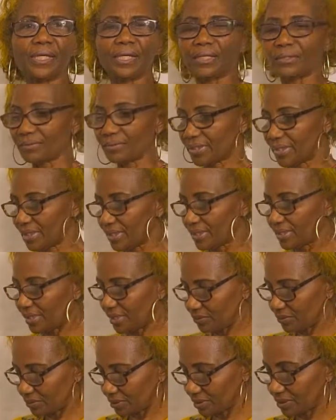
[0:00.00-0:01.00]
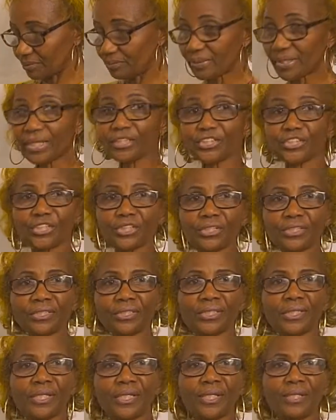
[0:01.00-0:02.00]
Okay, it was a pleasure
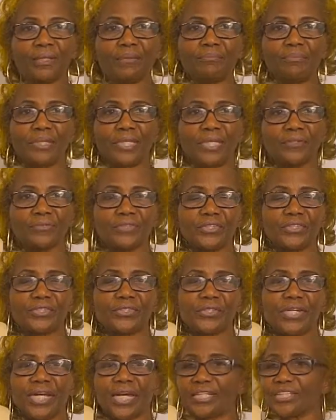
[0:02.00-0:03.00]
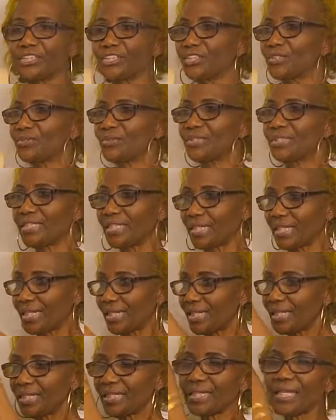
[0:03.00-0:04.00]
being with you guys
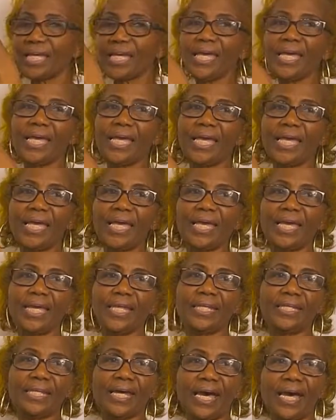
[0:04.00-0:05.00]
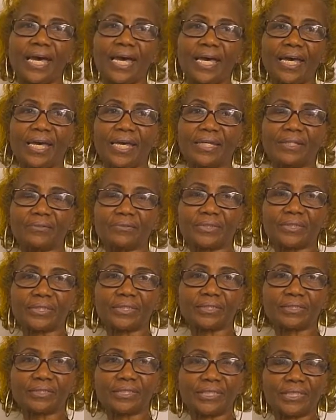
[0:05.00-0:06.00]
today. And I
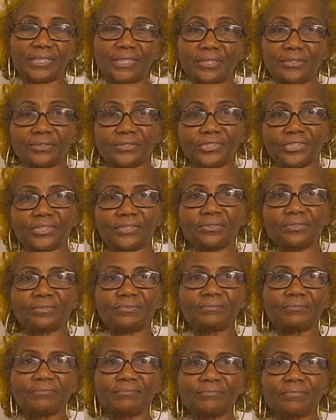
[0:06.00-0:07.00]
will see you soon.